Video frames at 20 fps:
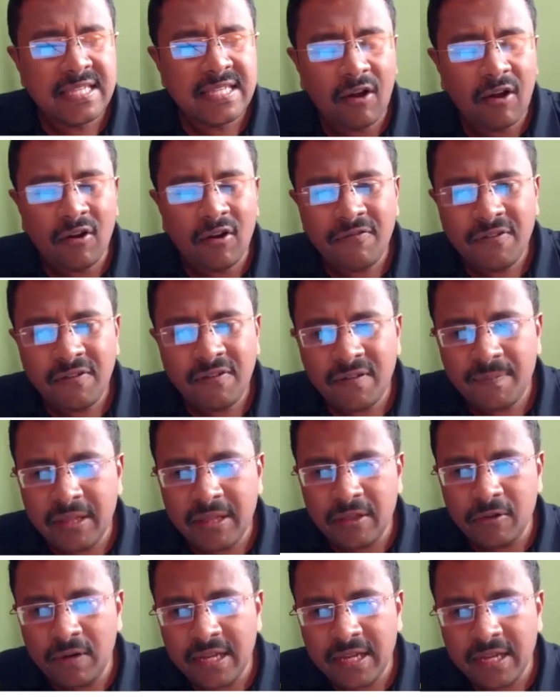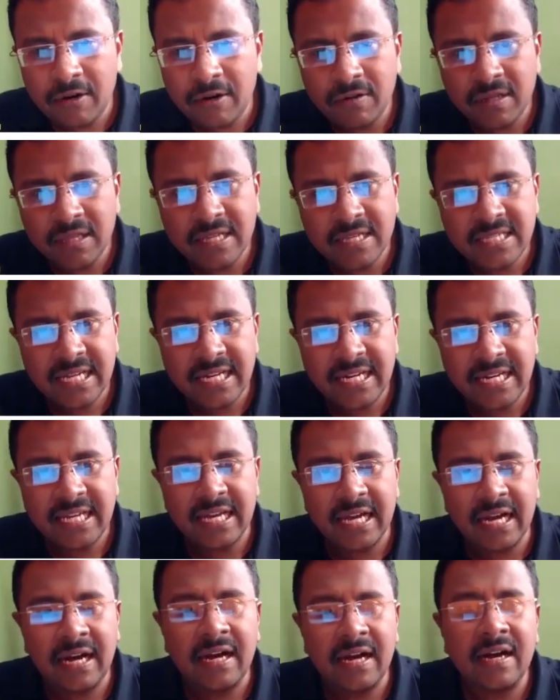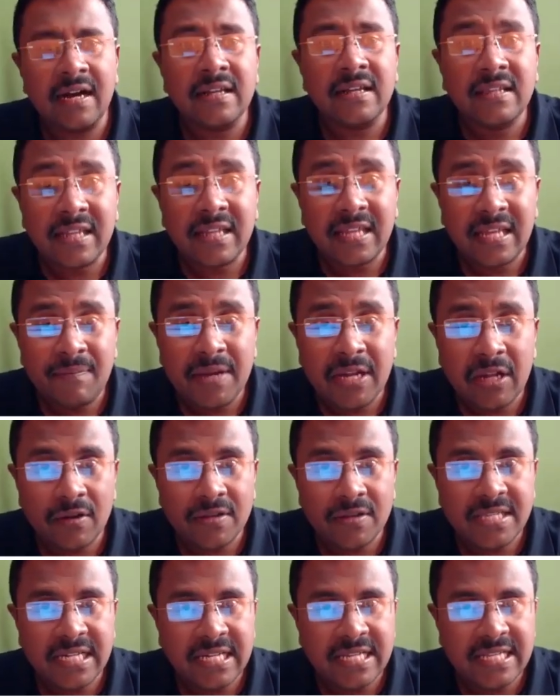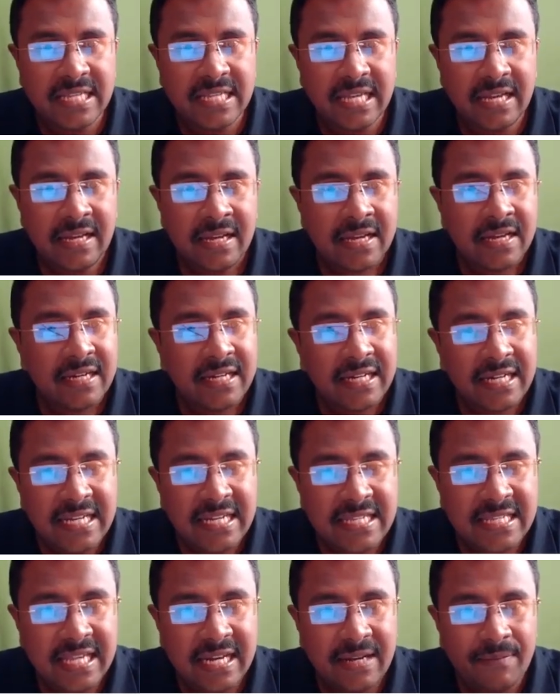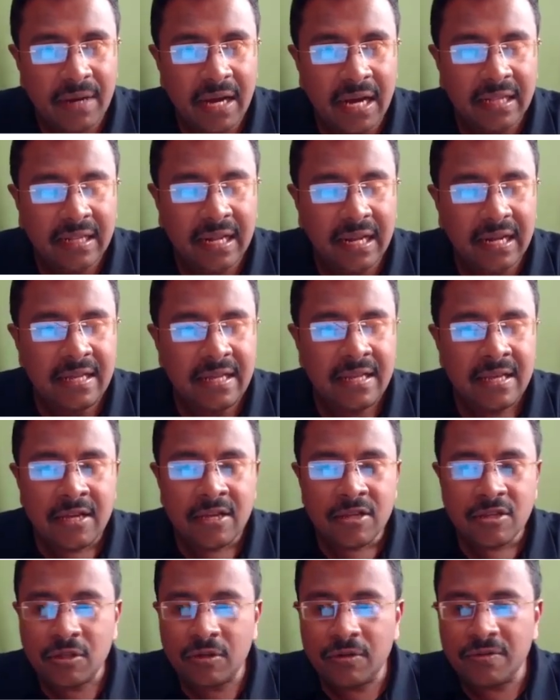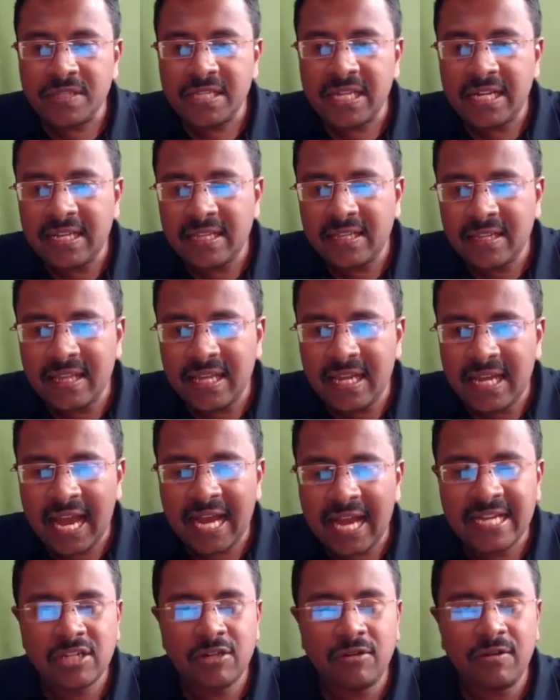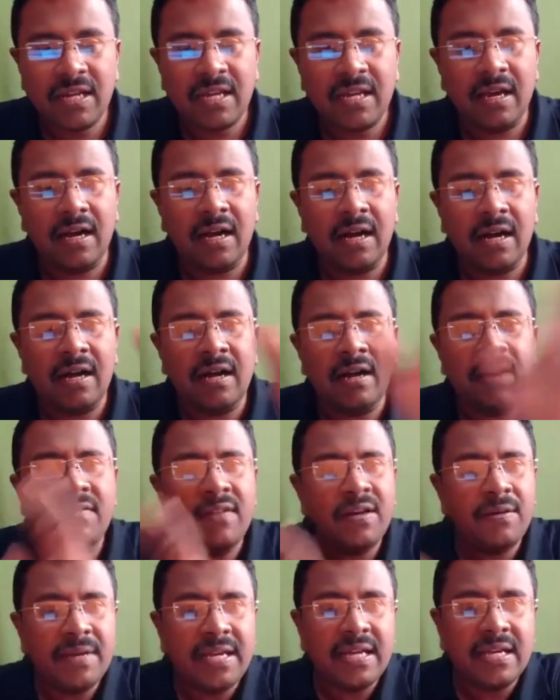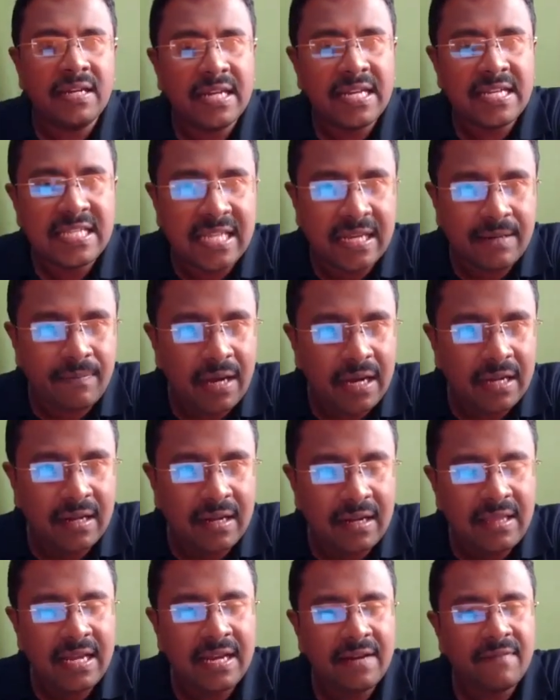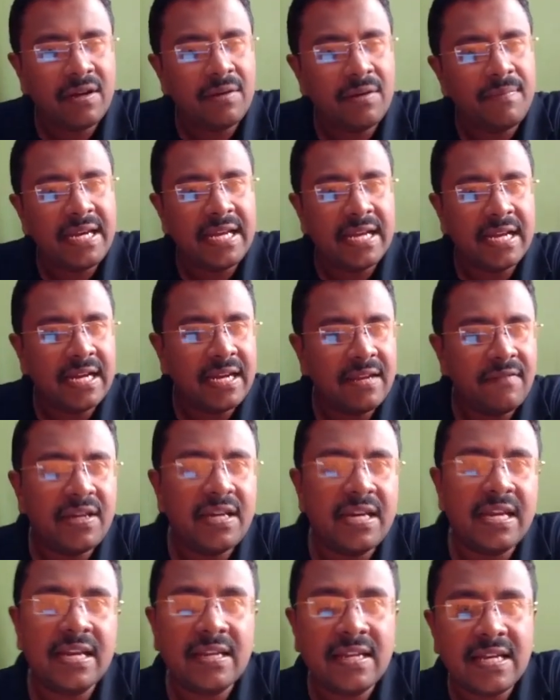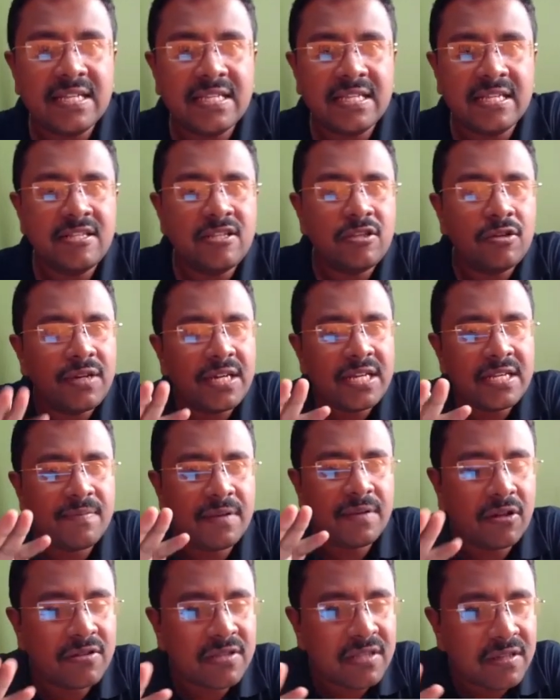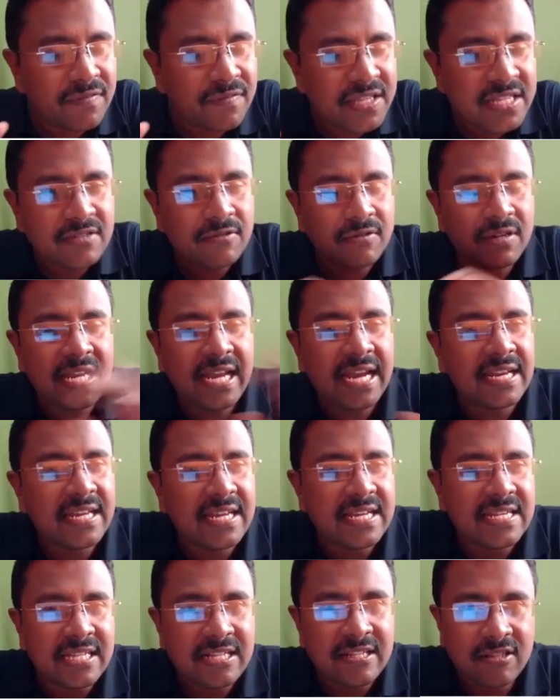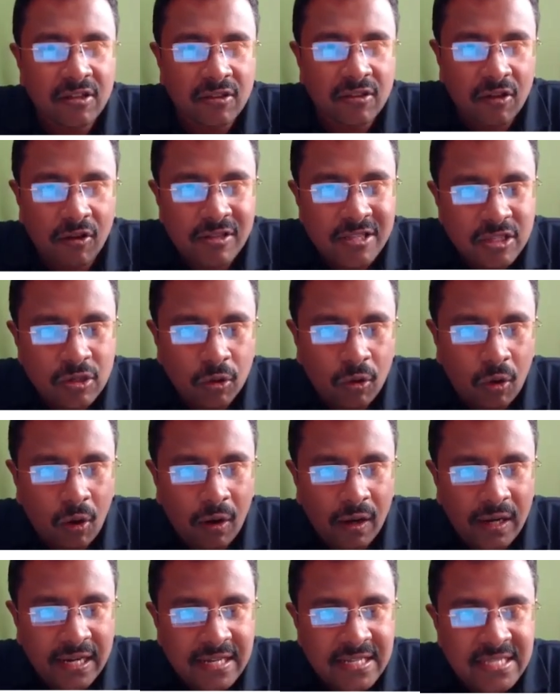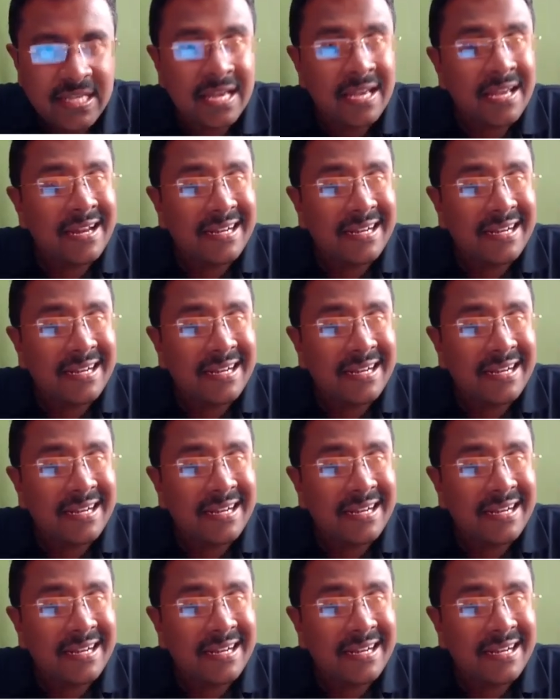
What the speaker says: All of you will be ruling out the CD3 because it is a T cell marker. So CD3 actually will be a T cell marker and will be negative in NK cells. So it is because of this only NK cells are also called as